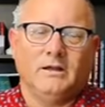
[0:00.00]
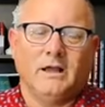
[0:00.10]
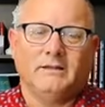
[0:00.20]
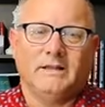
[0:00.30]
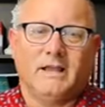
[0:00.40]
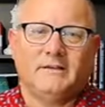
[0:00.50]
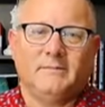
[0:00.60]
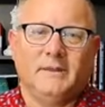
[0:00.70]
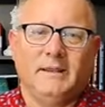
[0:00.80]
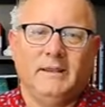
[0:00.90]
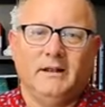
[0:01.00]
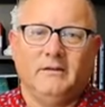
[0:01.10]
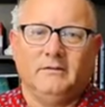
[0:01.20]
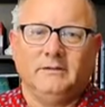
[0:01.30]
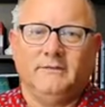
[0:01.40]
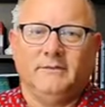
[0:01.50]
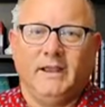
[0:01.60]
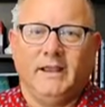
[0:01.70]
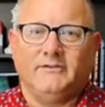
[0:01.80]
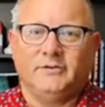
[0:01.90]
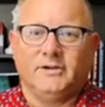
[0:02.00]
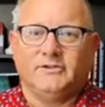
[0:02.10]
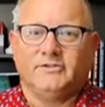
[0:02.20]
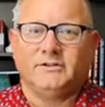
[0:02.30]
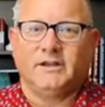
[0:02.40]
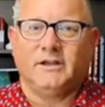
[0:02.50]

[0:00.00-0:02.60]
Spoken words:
Contact me and I'll give you the address, tell